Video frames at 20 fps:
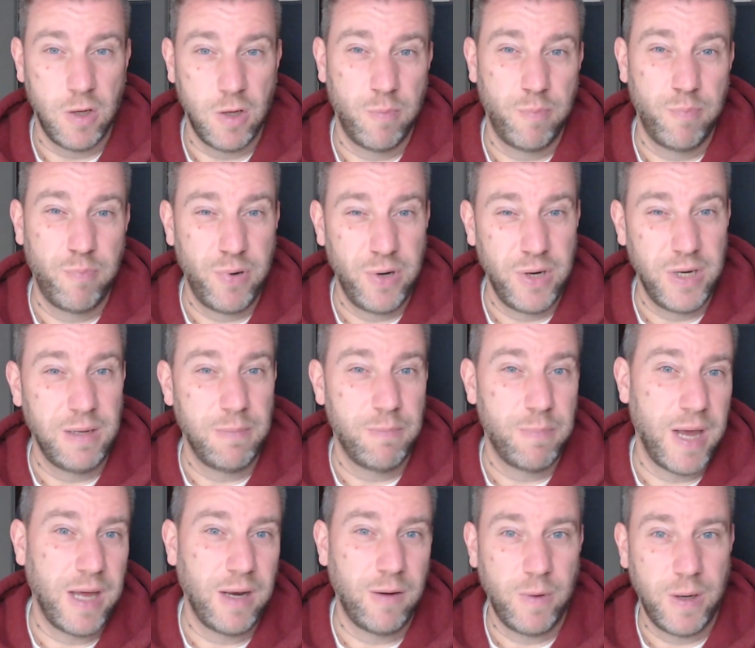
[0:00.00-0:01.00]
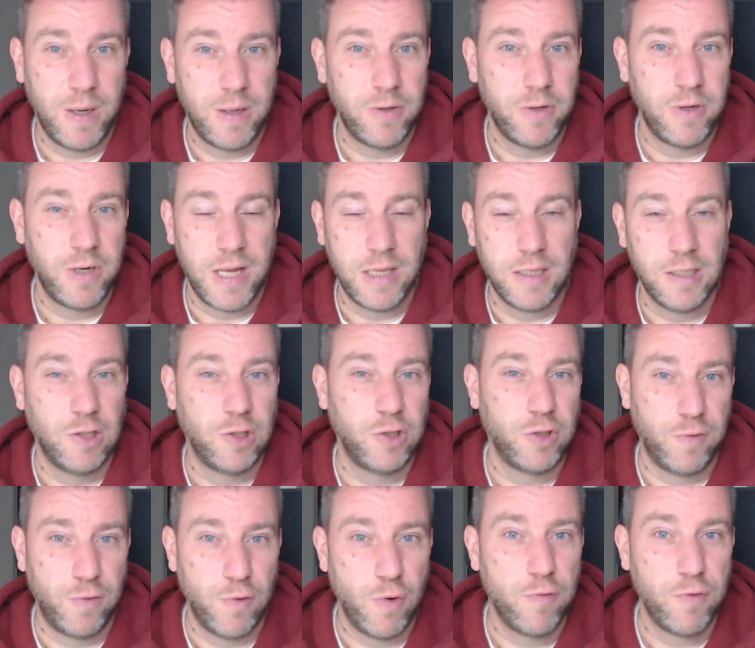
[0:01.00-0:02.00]
pretty bad weather and a lot
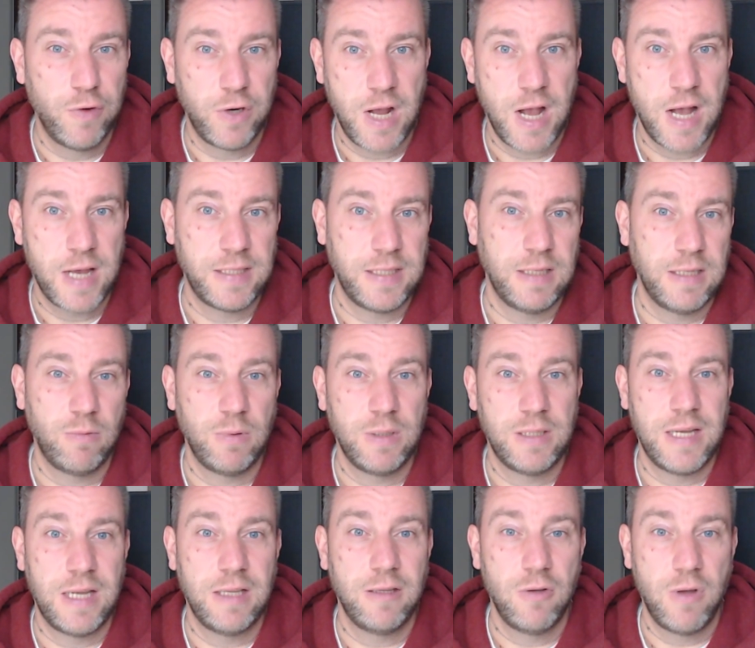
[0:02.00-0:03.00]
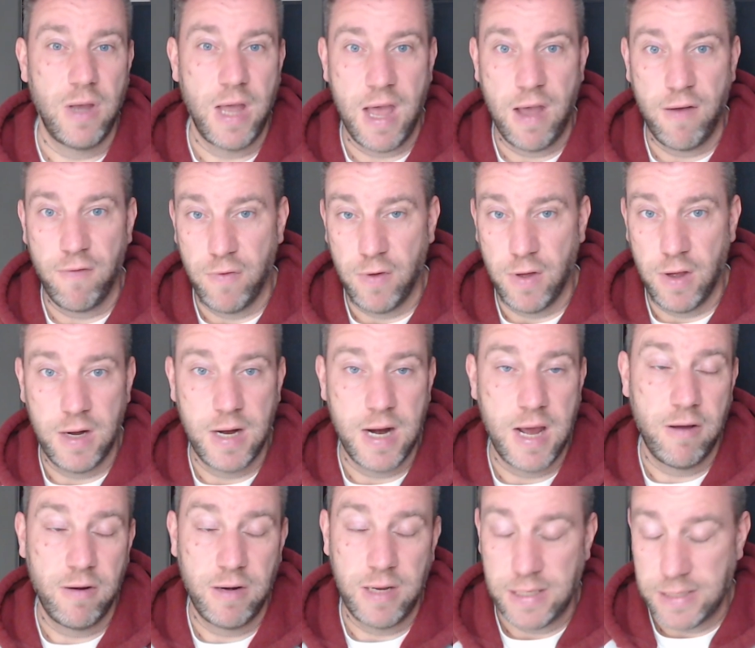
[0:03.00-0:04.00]
of overcast that we tend to have
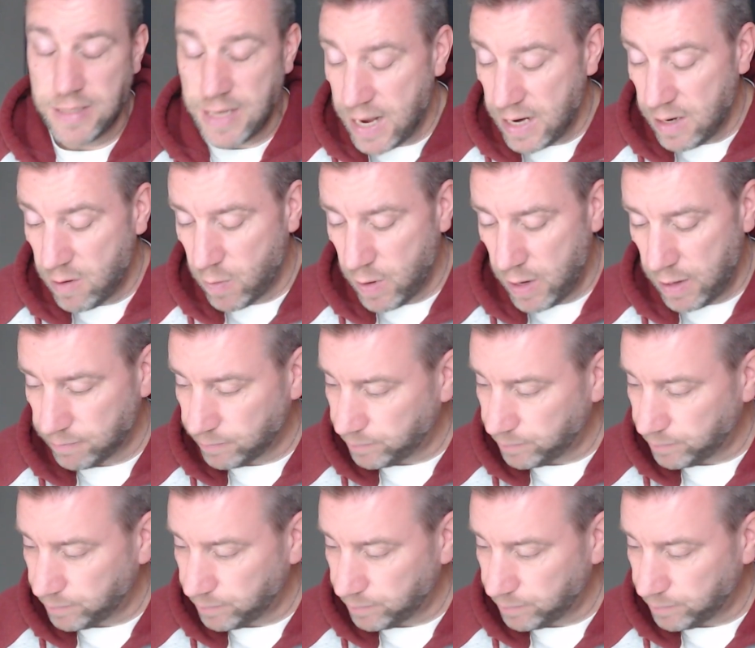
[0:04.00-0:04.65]
nowadays anyway.